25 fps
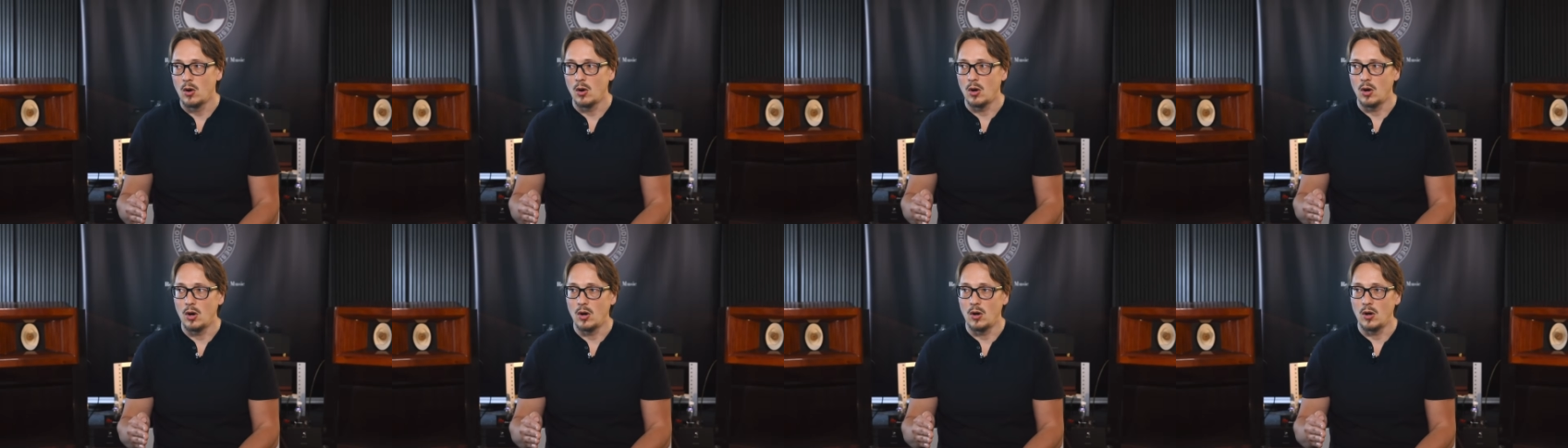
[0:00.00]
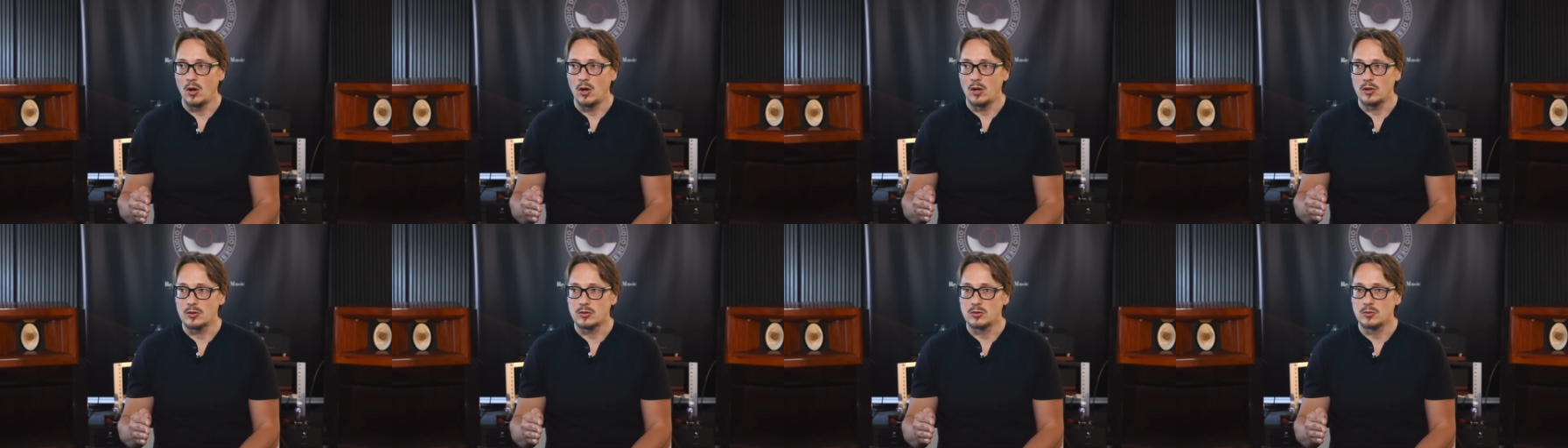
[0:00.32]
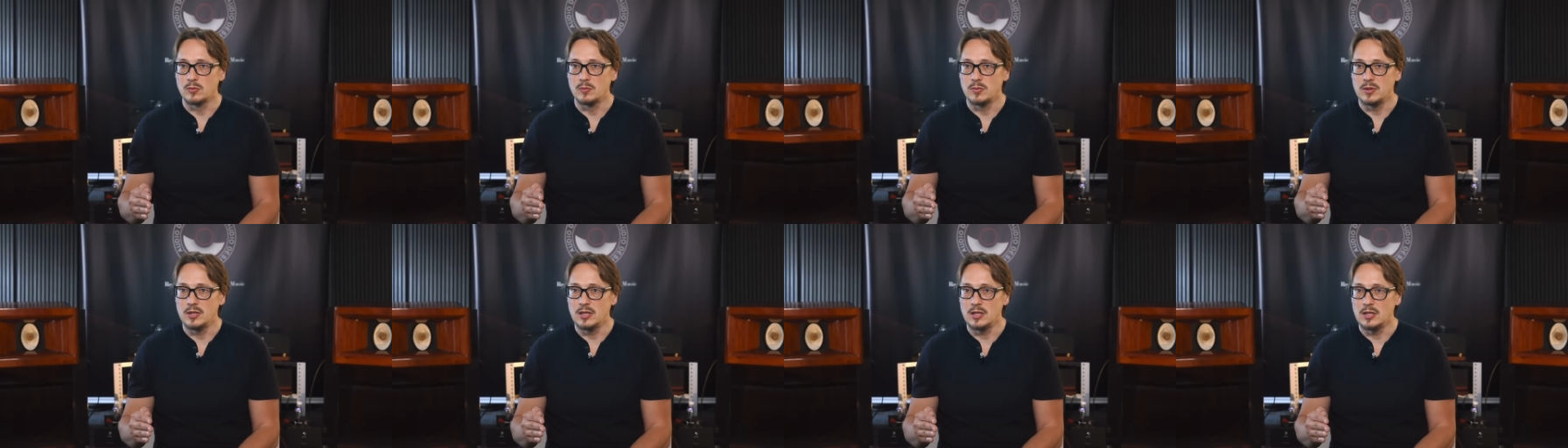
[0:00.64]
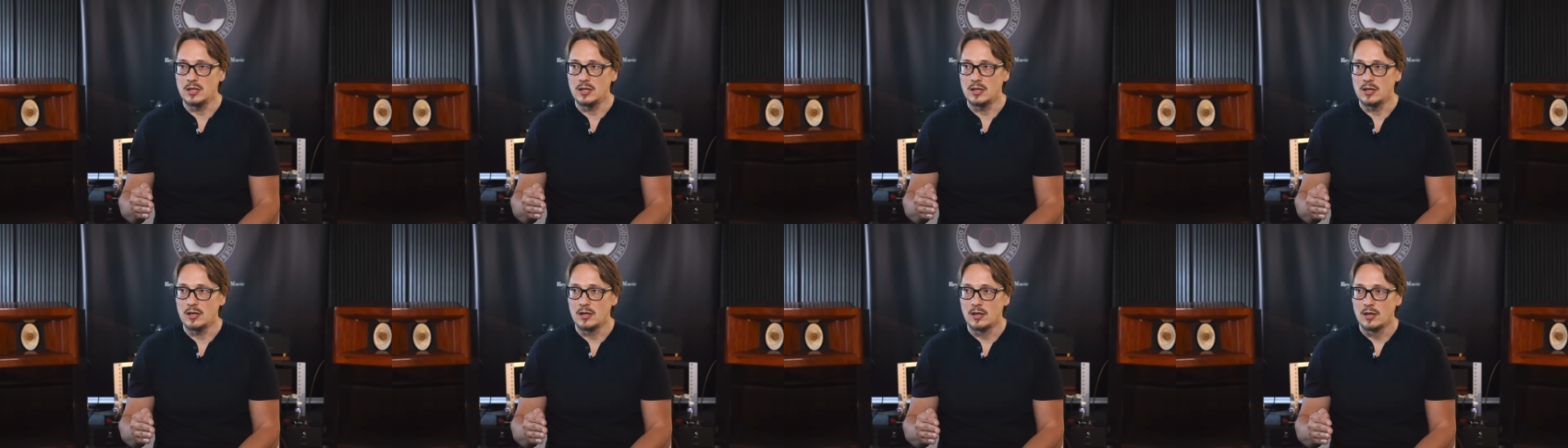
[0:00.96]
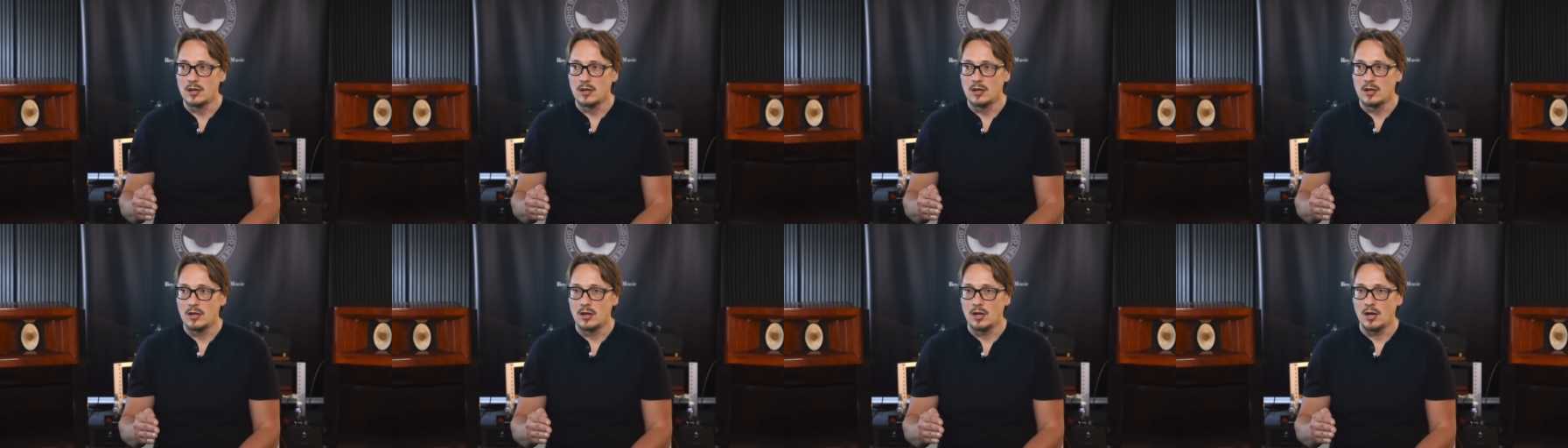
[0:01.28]
or uh, to be
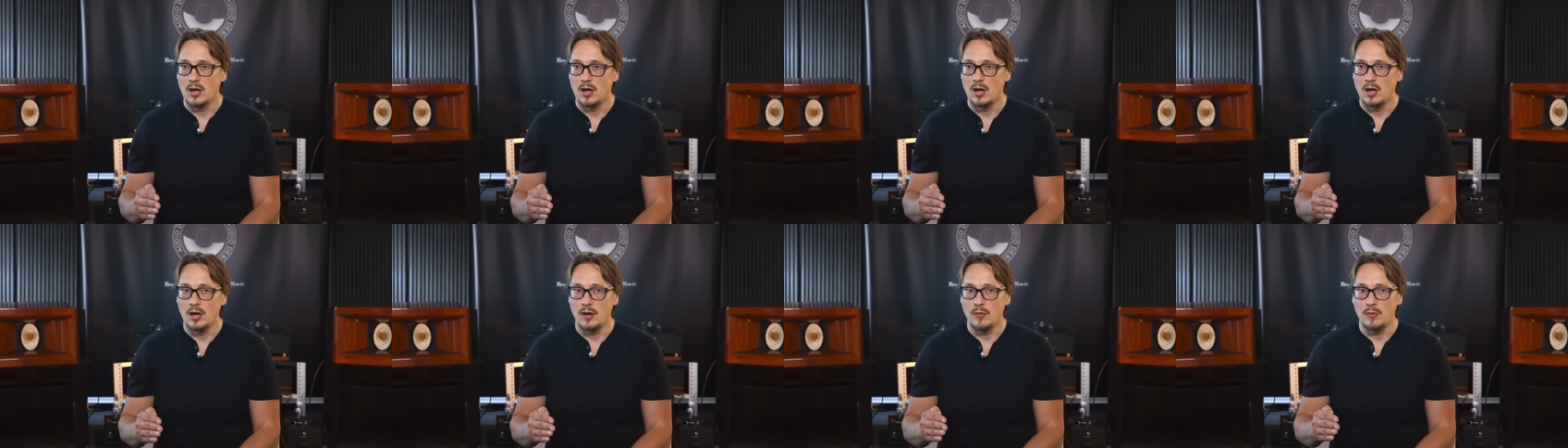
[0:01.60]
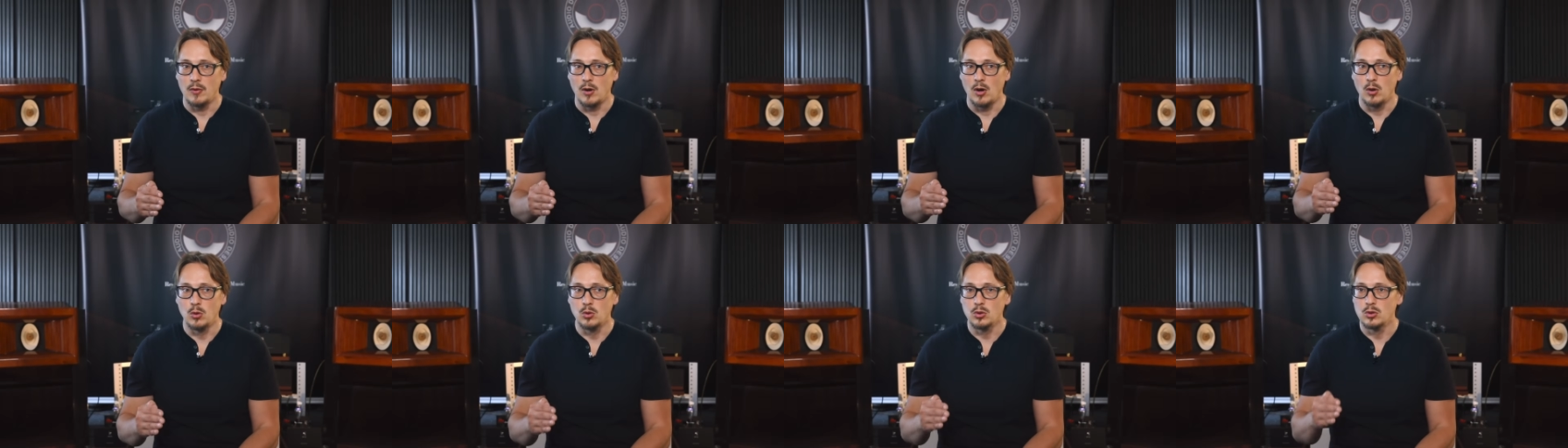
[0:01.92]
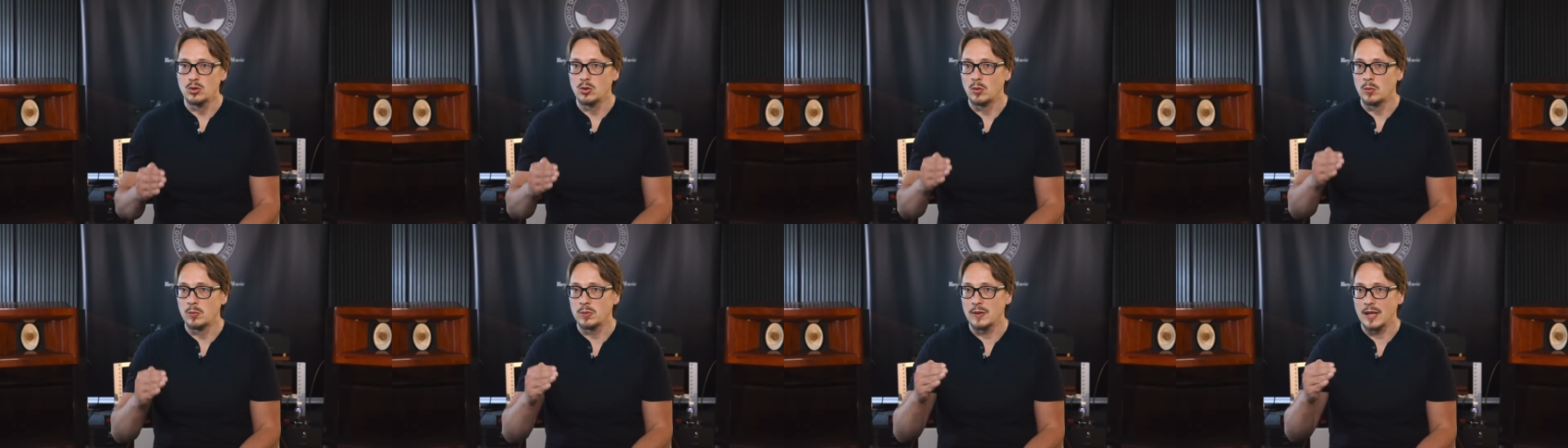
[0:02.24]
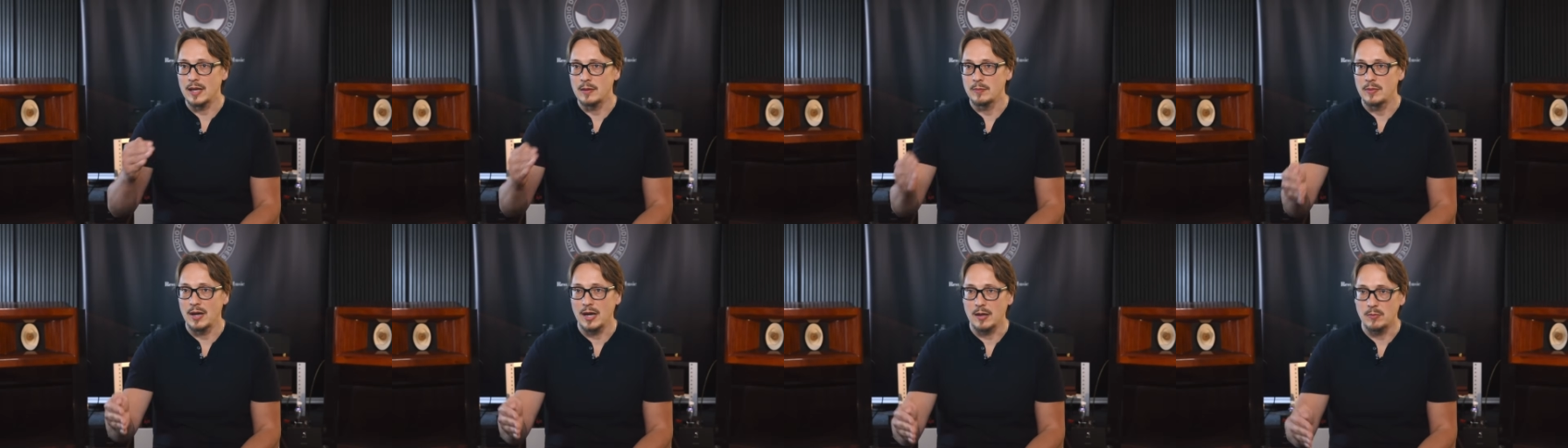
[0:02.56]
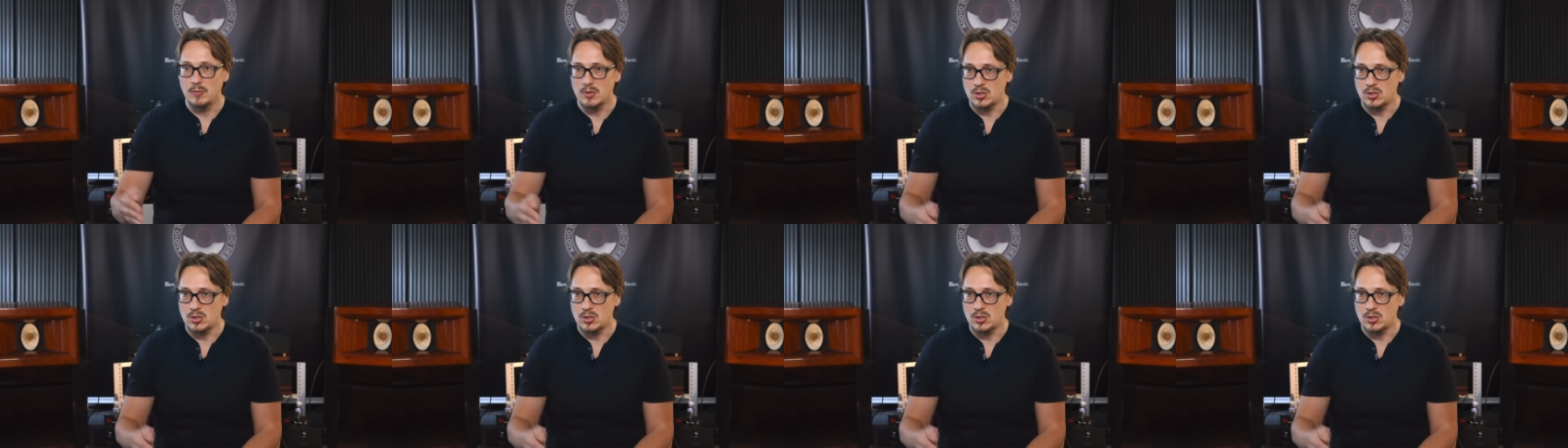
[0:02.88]
uh, audio playback